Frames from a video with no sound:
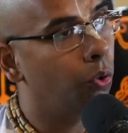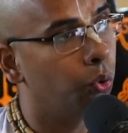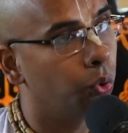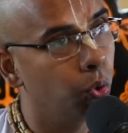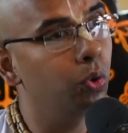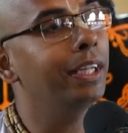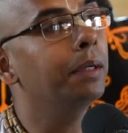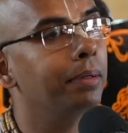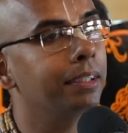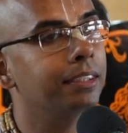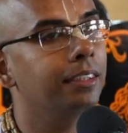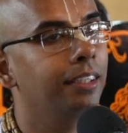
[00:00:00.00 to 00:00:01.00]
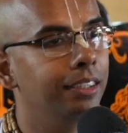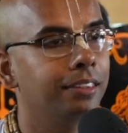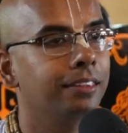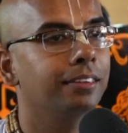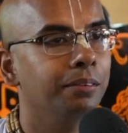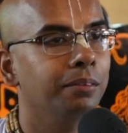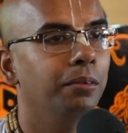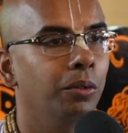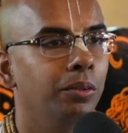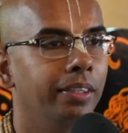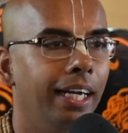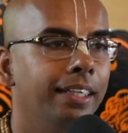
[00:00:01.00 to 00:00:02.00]
who that person is,
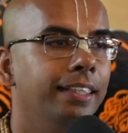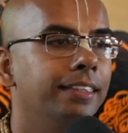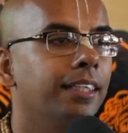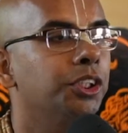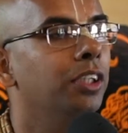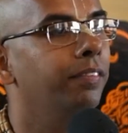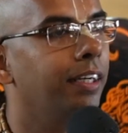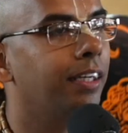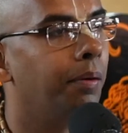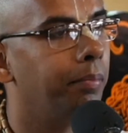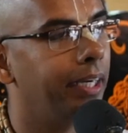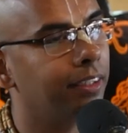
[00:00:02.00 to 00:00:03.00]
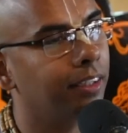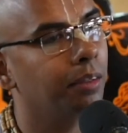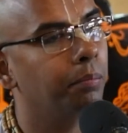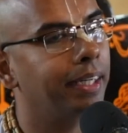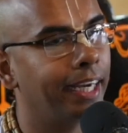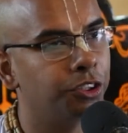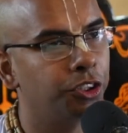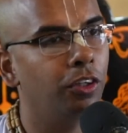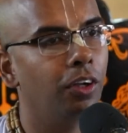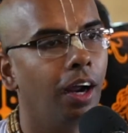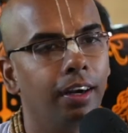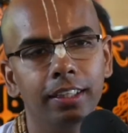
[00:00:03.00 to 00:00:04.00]
that discussion will come later. But actually,
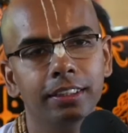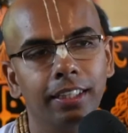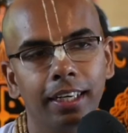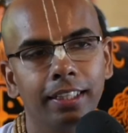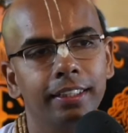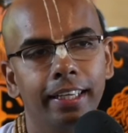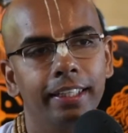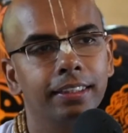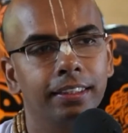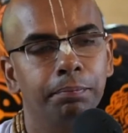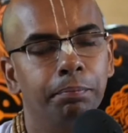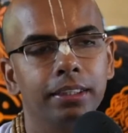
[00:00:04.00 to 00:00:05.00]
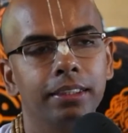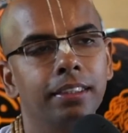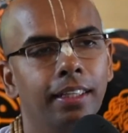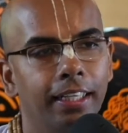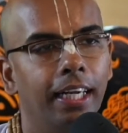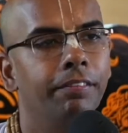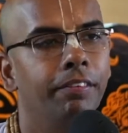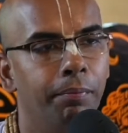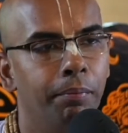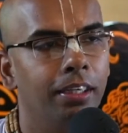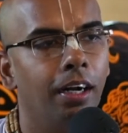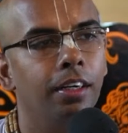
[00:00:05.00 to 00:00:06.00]
to understand there is a person that we are
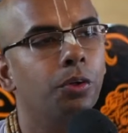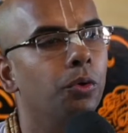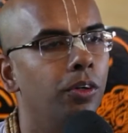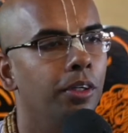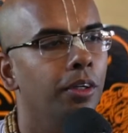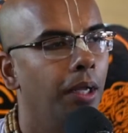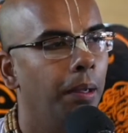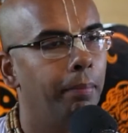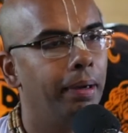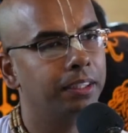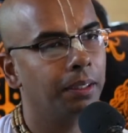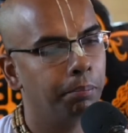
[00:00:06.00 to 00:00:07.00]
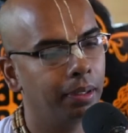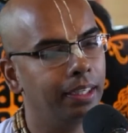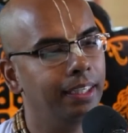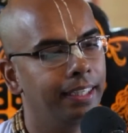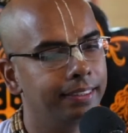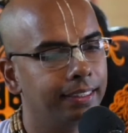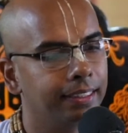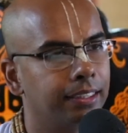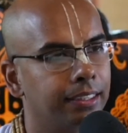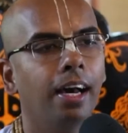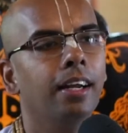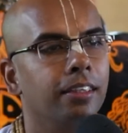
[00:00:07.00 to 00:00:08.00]
being controlled by somebody is the
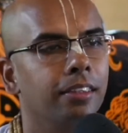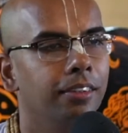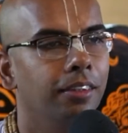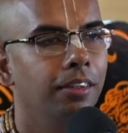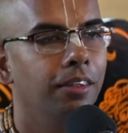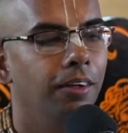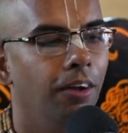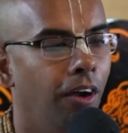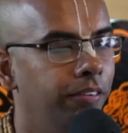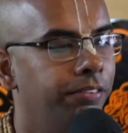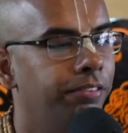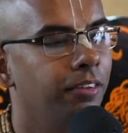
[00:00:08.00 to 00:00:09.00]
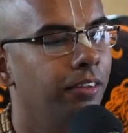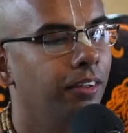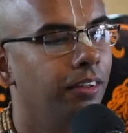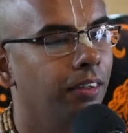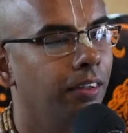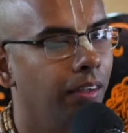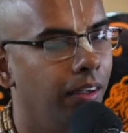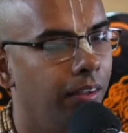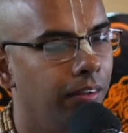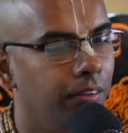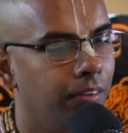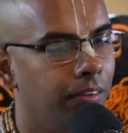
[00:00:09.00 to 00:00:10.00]
start of
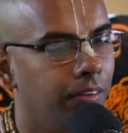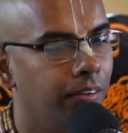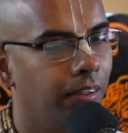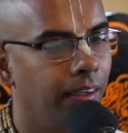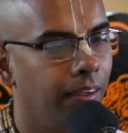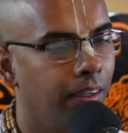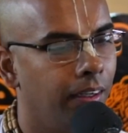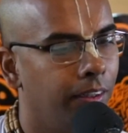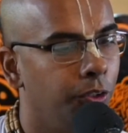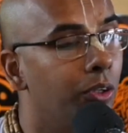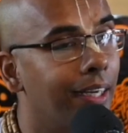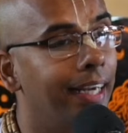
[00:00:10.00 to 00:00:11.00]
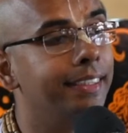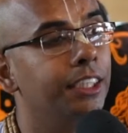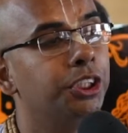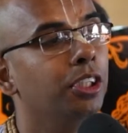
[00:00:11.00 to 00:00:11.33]
the utilization